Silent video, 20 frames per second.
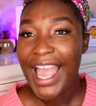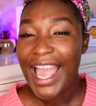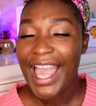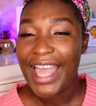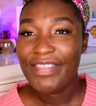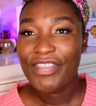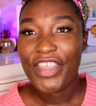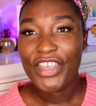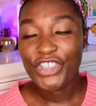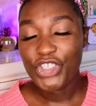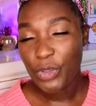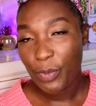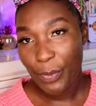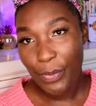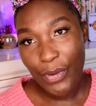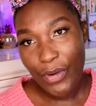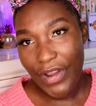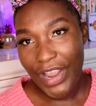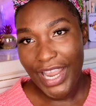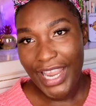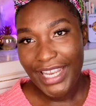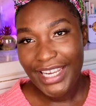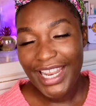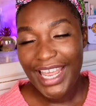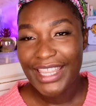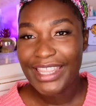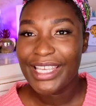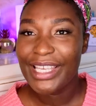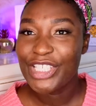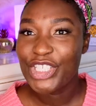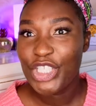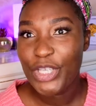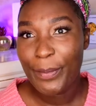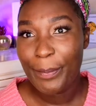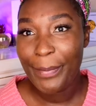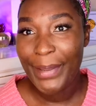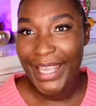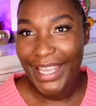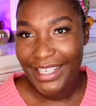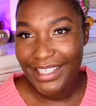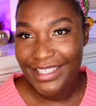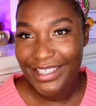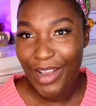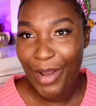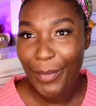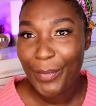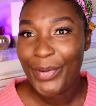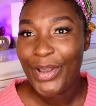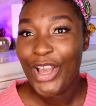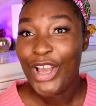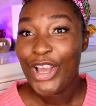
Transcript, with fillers: and then she prayed, and then she picked up